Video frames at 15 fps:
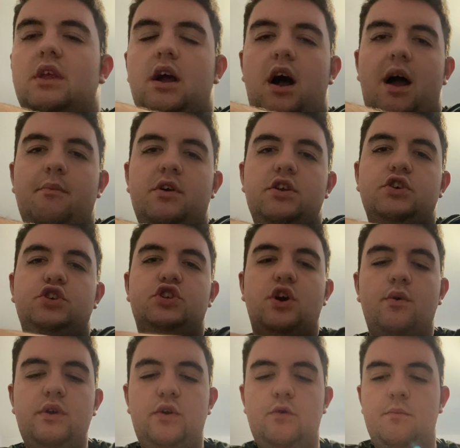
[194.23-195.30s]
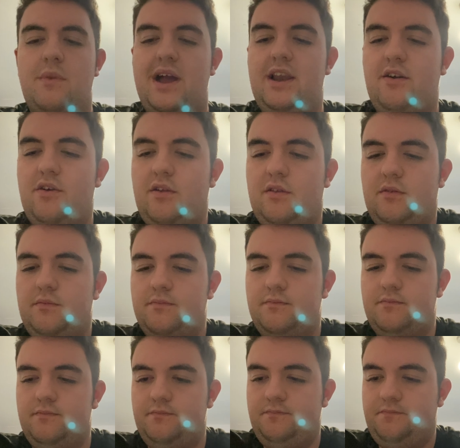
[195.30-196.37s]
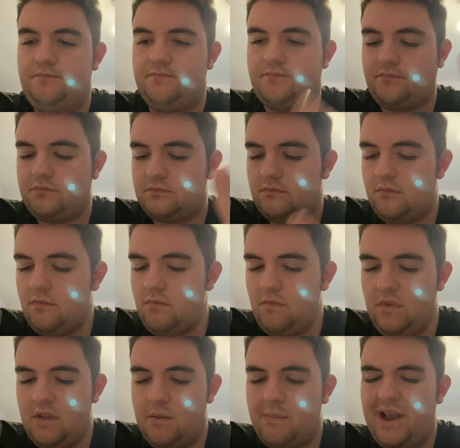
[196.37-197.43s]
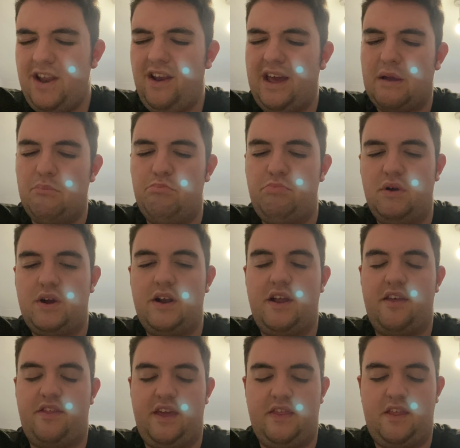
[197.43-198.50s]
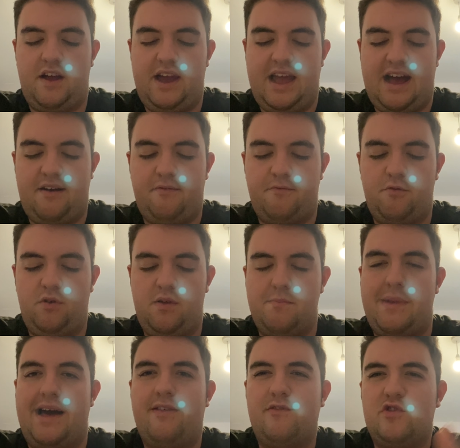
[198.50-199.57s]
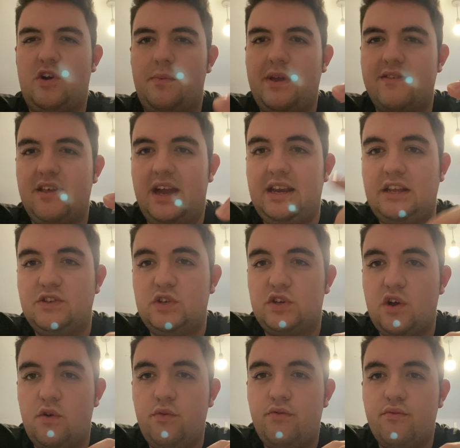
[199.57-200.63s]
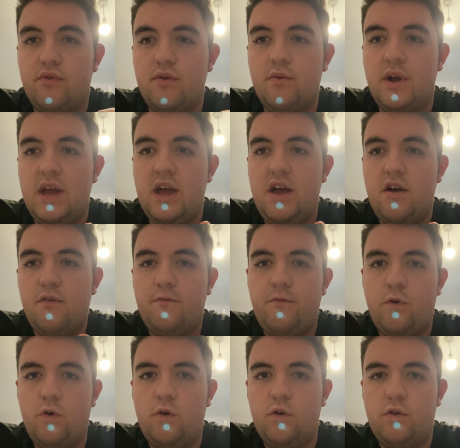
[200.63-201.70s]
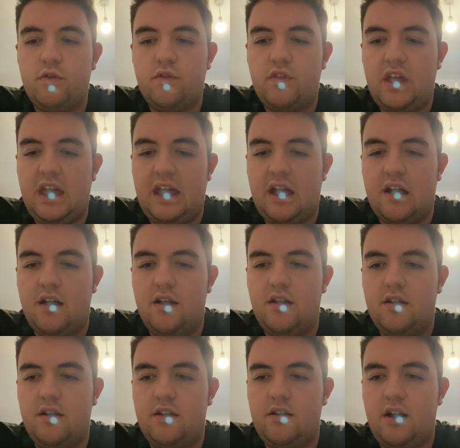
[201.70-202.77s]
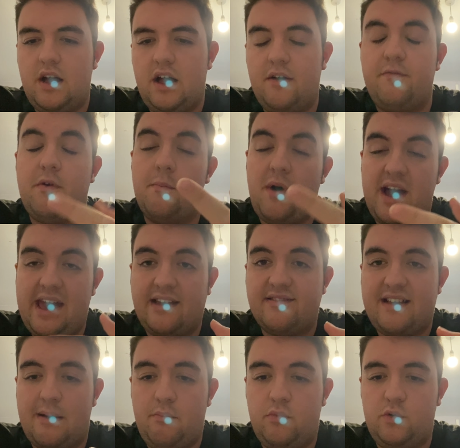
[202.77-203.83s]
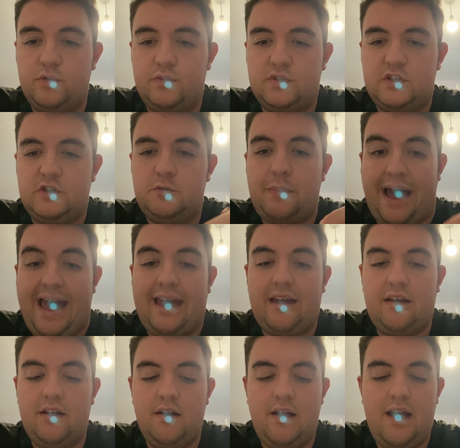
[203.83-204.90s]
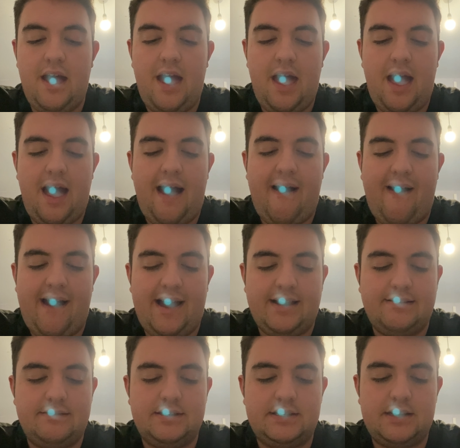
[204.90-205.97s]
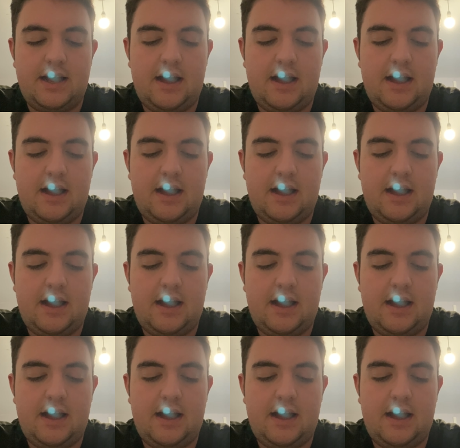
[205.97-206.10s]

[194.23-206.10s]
I'm going to show you my little my little like booklet thing that I have for all the maths topics that I need to go through for the for my exam board spec, and